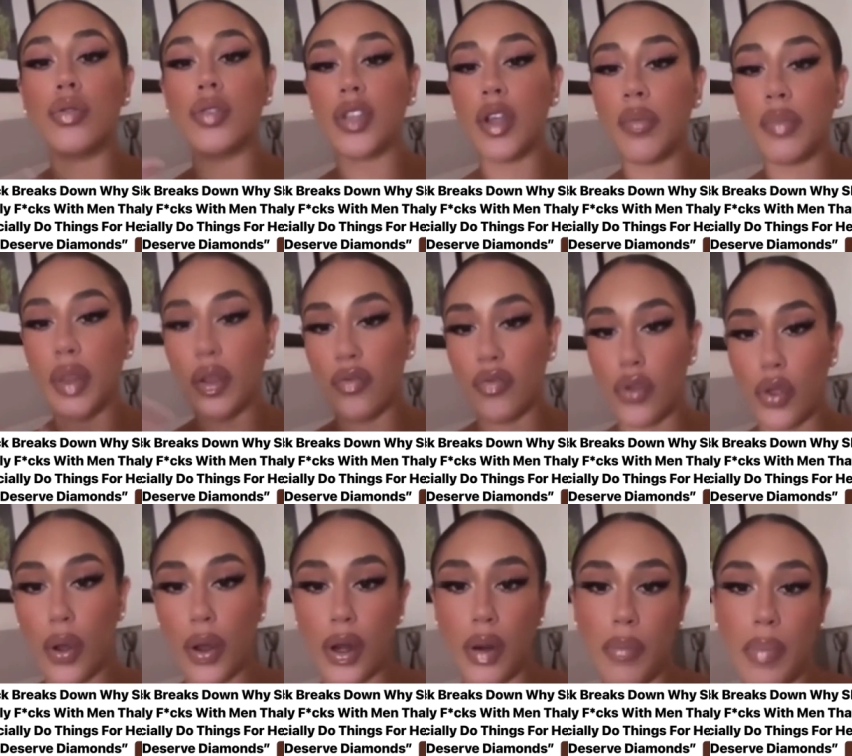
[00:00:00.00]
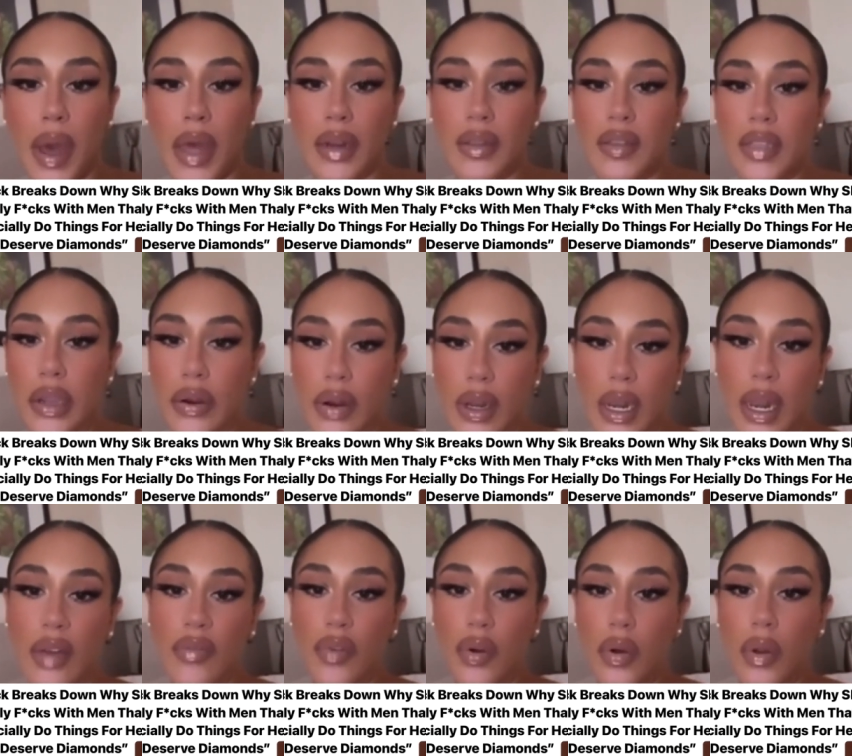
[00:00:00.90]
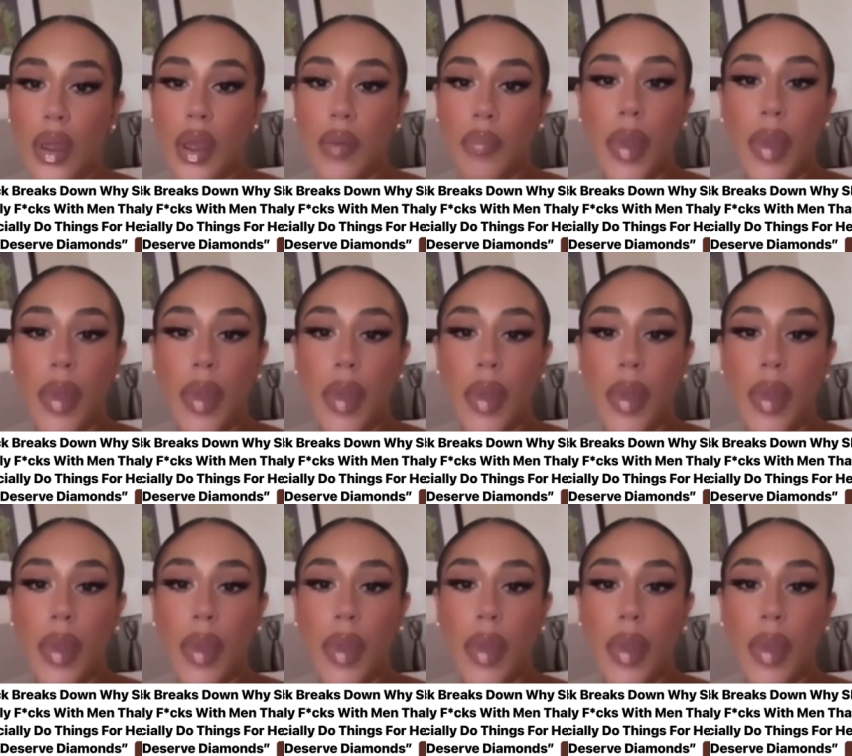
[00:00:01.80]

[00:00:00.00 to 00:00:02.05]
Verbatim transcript: do something for you on a monetary level.